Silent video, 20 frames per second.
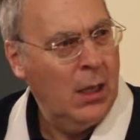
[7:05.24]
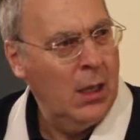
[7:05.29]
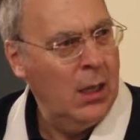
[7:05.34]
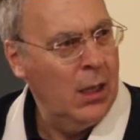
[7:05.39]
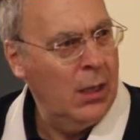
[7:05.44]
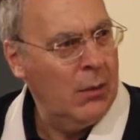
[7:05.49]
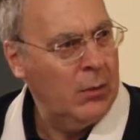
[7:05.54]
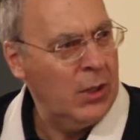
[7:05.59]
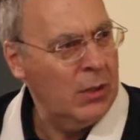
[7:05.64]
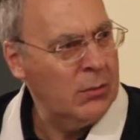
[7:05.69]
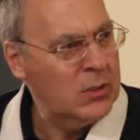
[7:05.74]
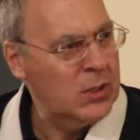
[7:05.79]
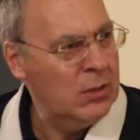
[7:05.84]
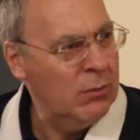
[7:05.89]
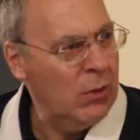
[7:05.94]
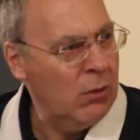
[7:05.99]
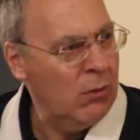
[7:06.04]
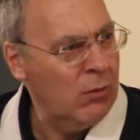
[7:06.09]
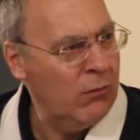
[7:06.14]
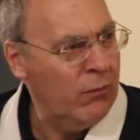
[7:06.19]
Perhaps the
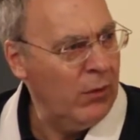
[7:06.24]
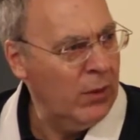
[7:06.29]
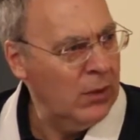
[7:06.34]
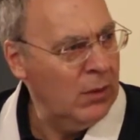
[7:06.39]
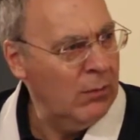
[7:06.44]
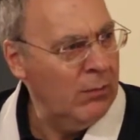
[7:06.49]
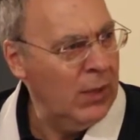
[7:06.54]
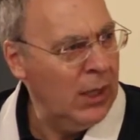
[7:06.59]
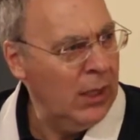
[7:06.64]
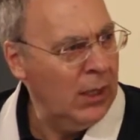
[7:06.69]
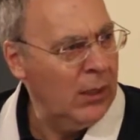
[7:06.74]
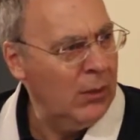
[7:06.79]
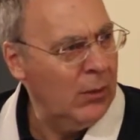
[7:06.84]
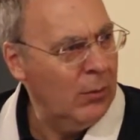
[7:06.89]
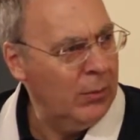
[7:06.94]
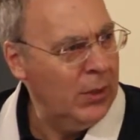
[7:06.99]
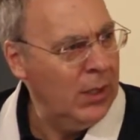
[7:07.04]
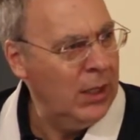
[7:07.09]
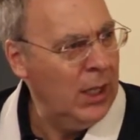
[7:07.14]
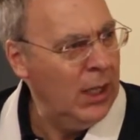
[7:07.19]
most
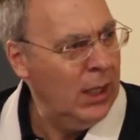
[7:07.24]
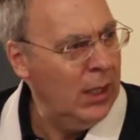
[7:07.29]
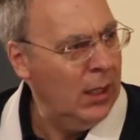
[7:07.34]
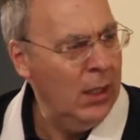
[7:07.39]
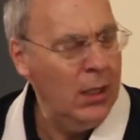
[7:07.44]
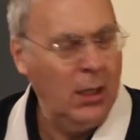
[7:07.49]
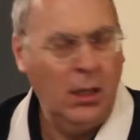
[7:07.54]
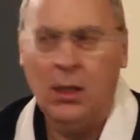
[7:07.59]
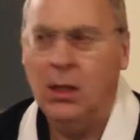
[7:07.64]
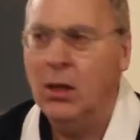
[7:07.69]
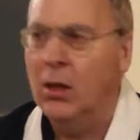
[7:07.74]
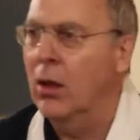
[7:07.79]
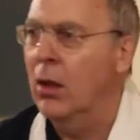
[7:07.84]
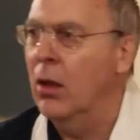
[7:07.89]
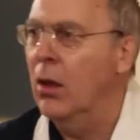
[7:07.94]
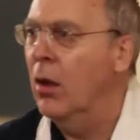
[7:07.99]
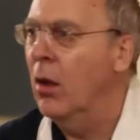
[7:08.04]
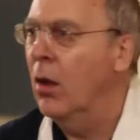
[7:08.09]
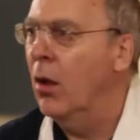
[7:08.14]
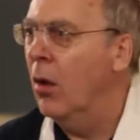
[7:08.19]
fundamental being
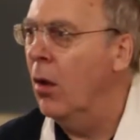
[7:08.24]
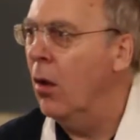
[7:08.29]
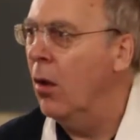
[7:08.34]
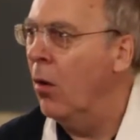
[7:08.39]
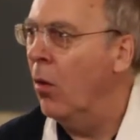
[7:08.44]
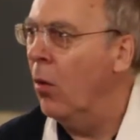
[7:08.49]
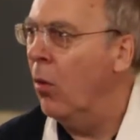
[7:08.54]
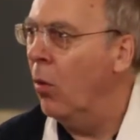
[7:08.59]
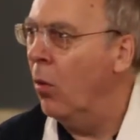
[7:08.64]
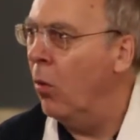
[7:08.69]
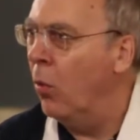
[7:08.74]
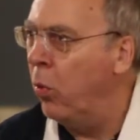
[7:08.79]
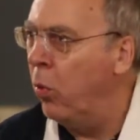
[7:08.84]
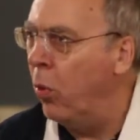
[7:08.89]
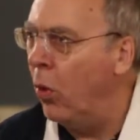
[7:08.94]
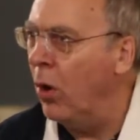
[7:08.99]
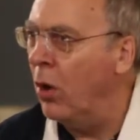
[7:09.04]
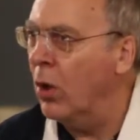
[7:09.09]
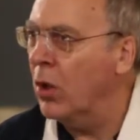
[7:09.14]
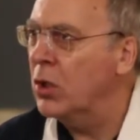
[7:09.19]

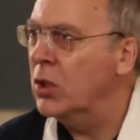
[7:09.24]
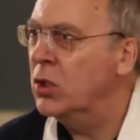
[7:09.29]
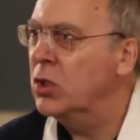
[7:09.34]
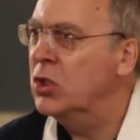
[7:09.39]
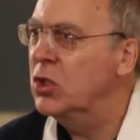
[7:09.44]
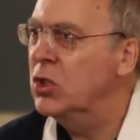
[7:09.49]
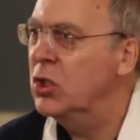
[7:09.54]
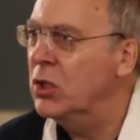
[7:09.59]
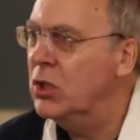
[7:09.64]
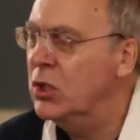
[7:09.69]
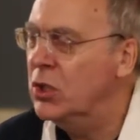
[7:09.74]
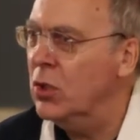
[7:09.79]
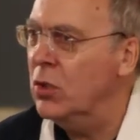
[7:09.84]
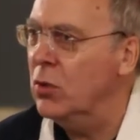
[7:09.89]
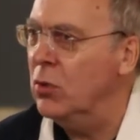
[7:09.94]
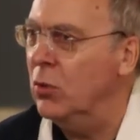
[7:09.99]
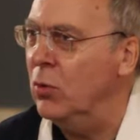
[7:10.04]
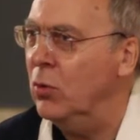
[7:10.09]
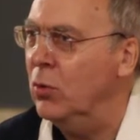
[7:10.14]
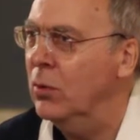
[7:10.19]
what to
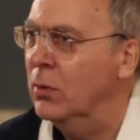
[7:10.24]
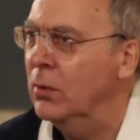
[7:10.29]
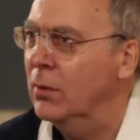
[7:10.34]
do.